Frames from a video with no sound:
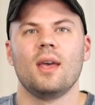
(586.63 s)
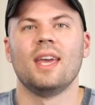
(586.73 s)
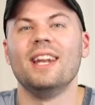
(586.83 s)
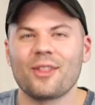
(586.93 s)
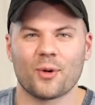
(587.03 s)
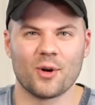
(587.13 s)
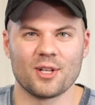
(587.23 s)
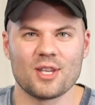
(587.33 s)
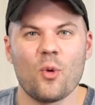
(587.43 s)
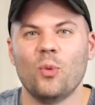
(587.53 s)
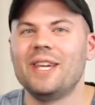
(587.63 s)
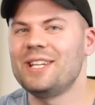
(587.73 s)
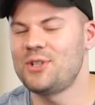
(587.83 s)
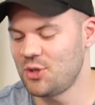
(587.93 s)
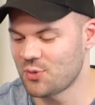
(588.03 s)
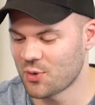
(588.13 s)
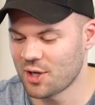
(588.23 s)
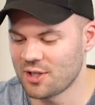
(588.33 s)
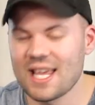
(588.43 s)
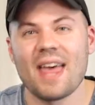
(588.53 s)
In other words, we can choose
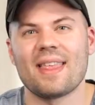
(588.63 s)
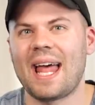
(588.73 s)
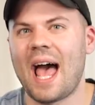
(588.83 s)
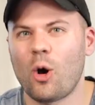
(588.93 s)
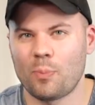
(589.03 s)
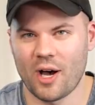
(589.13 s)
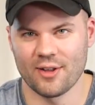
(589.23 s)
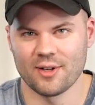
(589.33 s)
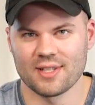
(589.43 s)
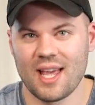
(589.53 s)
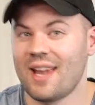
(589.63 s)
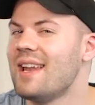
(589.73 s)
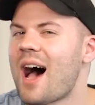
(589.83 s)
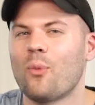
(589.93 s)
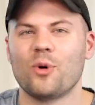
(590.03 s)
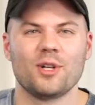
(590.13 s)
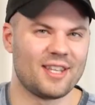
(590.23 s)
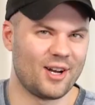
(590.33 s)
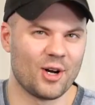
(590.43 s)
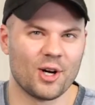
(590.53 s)
words that help others, not words
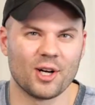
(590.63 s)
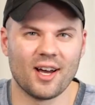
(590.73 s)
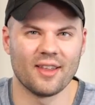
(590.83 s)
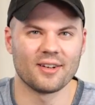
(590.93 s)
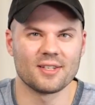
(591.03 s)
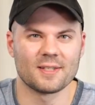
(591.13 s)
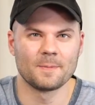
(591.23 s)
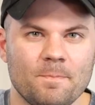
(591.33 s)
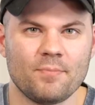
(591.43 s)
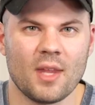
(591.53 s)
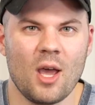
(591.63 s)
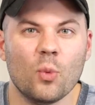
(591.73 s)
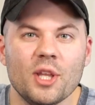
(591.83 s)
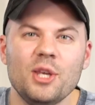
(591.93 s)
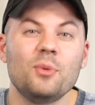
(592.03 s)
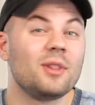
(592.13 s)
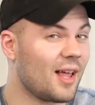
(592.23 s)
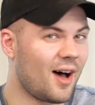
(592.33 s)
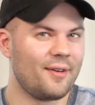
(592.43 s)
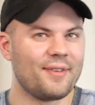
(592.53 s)
that hurt others. When you
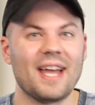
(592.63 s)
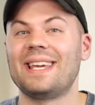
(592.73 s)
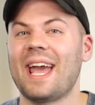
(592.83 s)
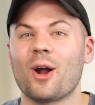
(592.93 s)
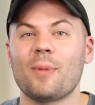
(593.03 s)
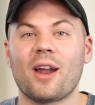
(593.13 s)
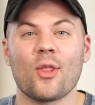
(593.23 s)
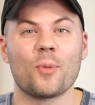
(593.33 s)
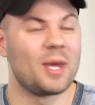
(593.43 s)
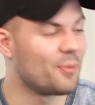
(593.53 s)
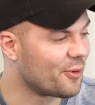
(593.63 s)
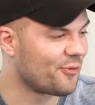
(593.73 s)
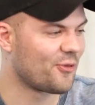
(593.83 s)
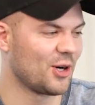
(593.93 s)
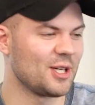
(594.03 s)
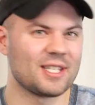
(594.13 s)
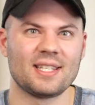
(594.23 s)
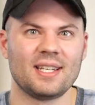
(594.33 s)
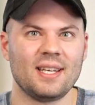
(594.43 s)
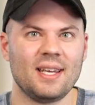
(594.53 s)
love and care about other people
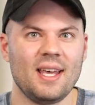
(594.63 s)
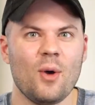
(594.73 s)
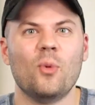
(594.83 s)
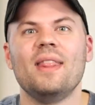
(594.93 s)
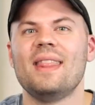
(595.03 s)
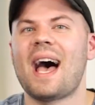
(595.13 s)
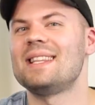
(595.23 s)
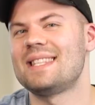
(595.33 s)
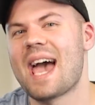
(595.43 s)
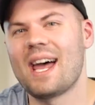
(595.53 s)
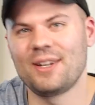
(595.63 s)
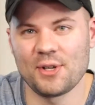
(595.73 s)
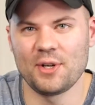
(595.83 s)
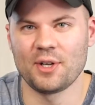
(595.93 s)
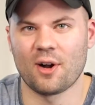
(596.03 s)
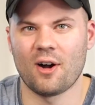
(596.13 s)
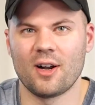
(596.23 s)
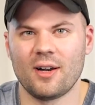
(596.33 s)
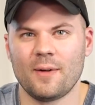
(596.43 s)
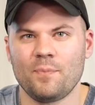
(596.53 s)
first, when that's the attitude in your
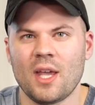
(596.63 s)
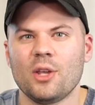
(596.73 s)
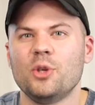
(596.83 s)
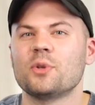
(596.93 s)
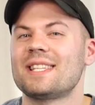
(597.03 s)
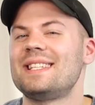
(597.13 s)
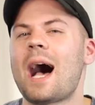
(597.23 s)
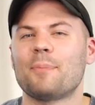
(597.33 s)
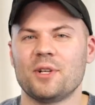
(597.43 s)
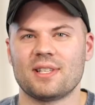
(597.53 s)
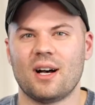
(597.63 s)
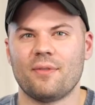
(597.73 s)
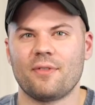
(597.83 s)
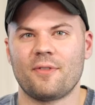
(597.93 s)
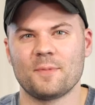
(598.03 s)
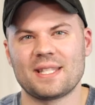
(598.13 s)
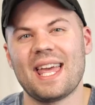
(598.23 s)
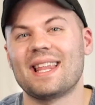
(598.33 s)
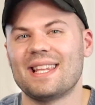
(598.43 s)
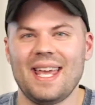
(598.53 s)
heart, you'll stop yourself from
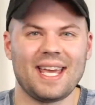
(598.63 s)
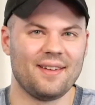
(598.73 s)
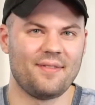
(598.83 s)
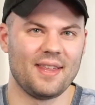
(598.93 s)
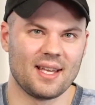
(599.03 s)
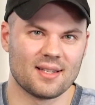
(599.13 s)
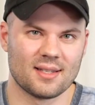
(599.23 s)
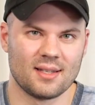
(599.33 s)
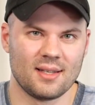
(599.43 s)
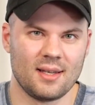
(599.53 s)
saying the negative things.